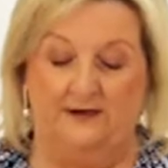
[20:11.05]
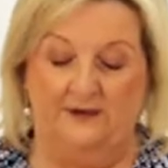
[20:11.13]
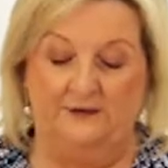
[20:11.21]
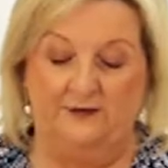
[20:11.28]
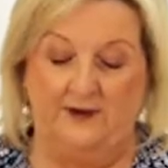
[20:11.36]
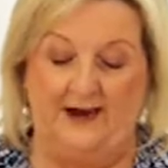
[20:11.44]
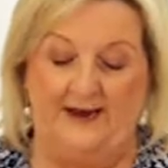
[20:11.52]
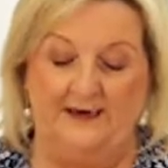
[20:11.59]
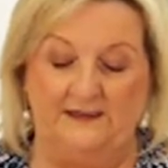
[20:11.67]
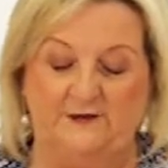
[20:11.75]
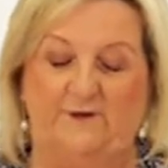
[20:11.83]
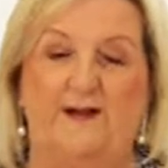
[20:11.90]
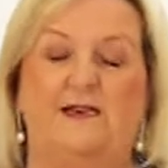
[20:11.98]
So
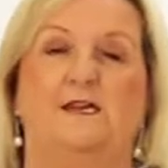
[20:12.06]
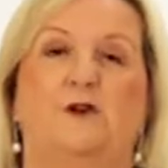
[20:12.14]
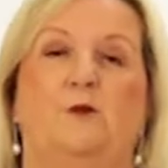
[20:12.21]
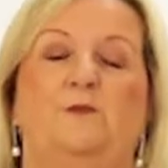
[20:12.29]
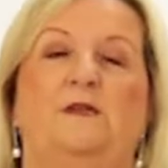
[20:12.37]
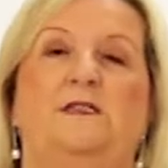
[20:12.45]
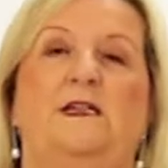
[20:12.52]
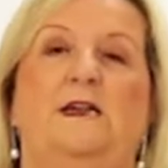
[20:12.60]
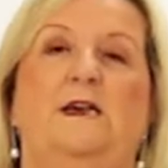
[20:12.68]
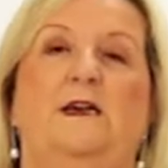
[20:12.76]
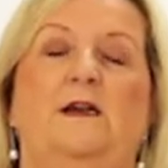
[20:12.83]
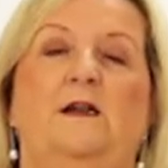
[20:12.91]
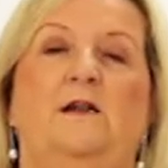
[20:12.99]
hands facing up the
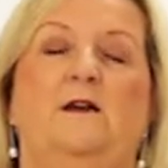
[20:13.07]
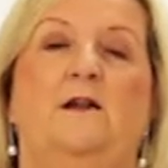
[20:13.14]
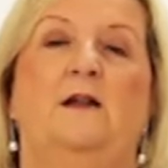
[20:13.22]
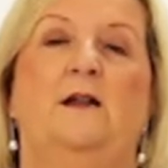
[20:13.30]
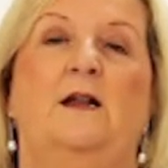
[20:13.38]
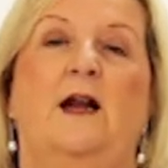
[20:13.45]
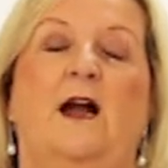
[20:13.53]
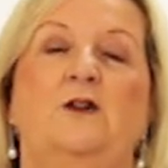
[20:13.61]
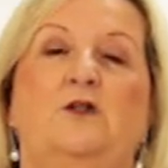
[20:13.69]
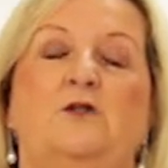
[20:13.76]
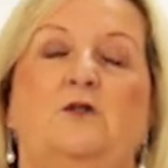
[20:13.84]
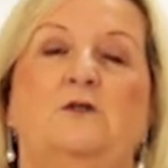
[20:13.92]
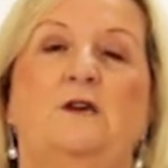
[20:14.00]
ceiling, and
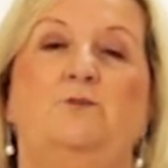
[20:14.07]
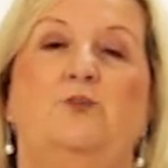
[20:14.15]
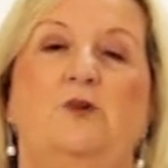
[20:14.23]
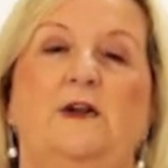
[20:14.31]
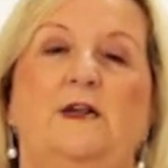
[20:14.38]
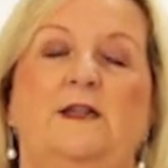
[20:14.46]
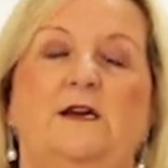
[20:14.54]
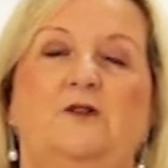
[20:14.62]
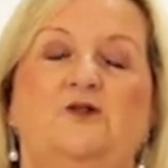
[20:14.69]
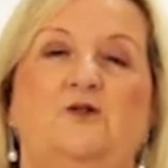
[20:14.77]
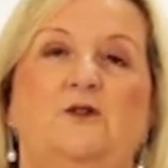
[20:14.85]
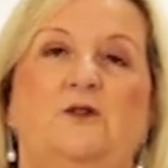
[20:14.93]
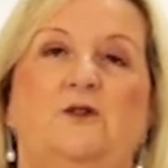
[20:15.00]
you're going to breathe in
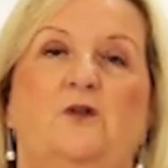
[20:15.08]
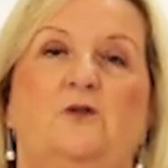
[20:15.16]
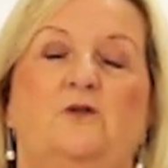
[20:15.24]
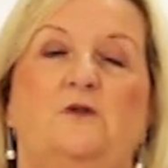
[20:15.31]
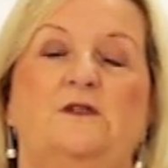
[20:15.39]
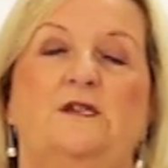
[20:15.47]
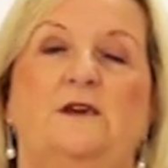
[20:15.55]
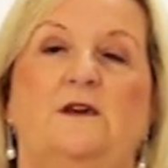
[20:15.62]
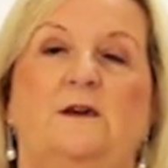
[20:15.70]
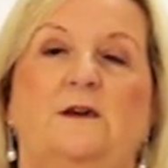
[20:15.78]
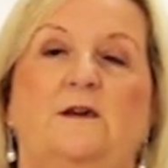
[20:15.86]
through your nose,